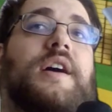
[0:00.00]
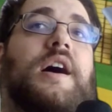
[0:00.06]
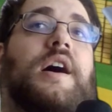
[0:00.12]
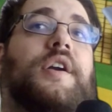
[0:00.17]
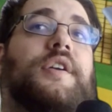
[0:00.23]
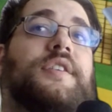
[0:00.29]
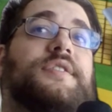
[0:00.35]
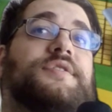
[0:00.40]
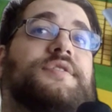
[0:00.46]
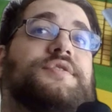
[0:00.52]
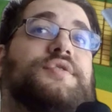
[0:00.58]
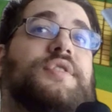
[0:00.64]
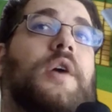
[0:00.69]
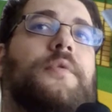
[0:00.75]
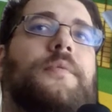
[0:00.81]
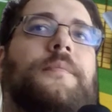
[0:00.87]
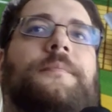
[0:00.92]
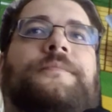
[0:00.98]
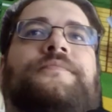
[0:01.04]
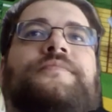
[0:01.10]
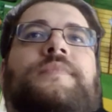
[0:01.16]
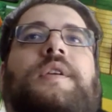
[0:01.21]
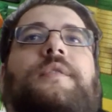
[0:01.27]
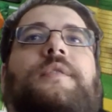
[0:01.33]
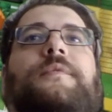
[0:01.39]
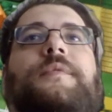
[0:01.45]
card is drawn,
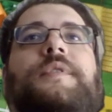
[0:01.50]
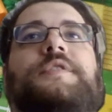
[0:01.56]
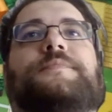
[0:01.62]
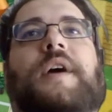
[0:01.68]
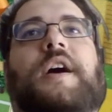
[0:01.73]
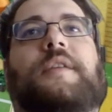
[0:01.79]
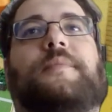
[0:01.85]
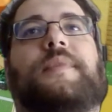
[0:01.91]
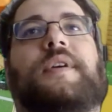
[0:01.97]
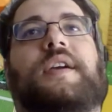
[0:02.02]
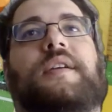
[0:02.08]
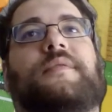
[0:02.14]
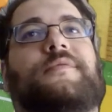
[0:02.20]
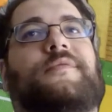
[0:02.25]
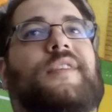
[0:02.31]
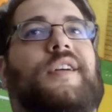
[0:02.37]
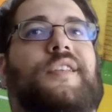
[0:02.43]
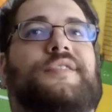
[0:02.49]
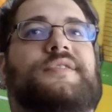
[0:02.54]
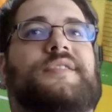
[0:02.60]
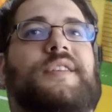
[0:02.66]
which might be, well,